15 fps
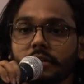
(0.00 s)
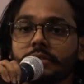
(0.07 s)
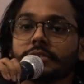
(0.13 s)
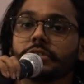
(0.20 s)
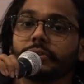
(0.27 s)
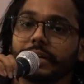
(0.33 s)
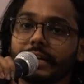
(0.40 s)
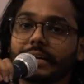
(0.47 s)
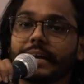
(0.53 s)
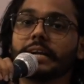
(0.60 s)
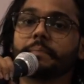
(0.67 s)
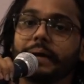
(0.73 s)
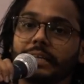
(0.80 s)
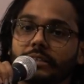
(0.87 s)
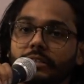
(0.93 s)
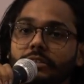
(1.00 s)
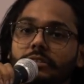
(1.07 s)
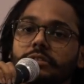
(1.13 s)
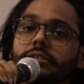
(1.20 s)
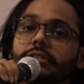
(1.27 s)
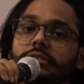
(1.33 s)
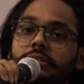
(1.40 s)
So you can write Python
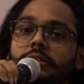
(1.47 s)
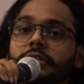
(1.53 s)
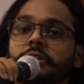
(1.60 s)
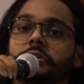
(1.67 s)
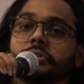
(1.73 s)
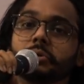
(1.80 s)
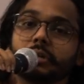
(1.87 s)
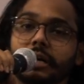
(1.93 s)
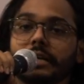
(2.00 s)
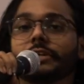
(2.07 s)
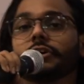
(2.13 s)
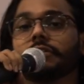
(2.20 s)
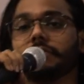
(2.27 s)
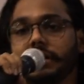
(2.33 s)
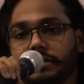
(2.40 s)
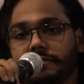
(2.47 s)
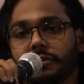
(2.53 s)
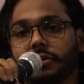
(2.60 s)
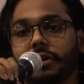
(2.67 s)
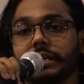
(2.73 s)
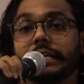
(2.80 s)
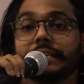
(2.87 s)
code to run your
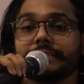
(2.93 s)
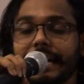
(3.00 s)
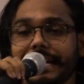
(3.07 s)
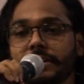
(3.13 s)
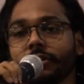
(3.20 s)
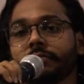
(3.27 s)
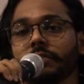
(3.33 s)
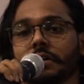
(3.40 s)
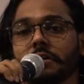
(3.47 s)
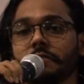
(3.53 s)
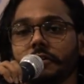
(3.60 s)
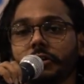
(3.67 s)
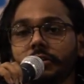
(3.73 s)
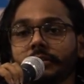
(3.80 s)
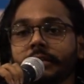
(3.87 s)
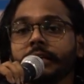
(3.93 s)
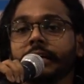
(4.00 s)
workflow or design your workflow.